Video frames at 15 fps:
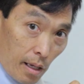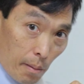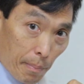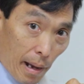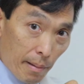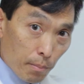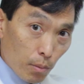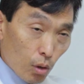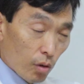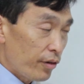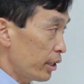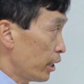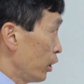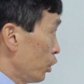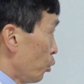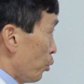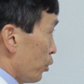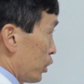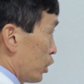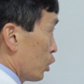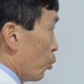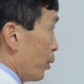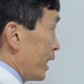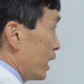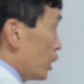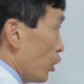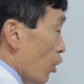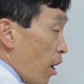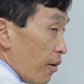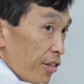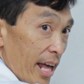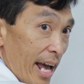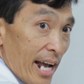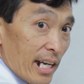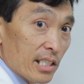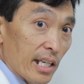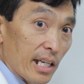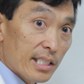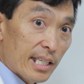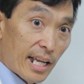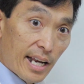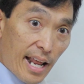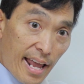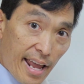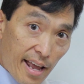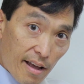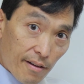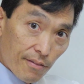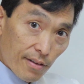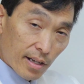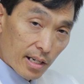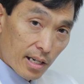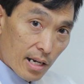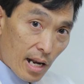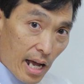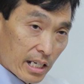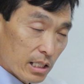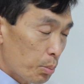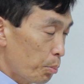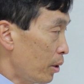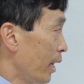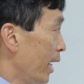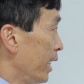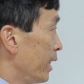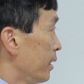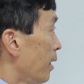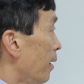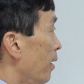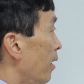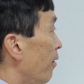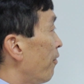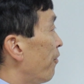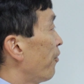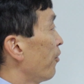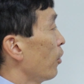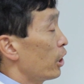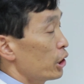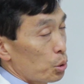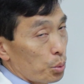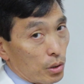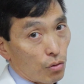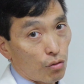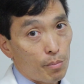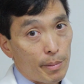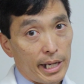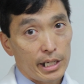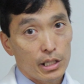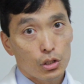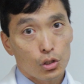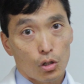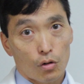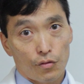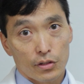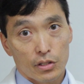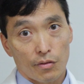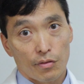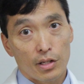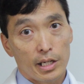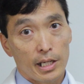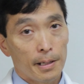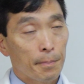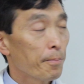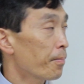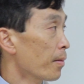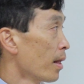By moving it, you will squeegee off the excess and have a nice plane flush with the remaining surface of the knee.